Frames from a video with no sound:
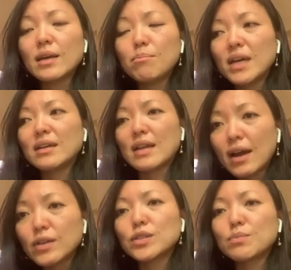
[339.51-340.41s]
But it
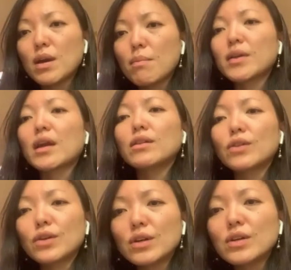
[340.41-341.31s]
has to be about our
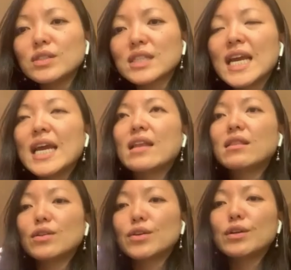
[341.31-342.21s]
learners
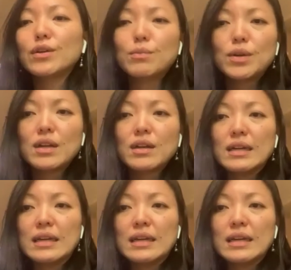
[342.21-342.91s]
and the learning community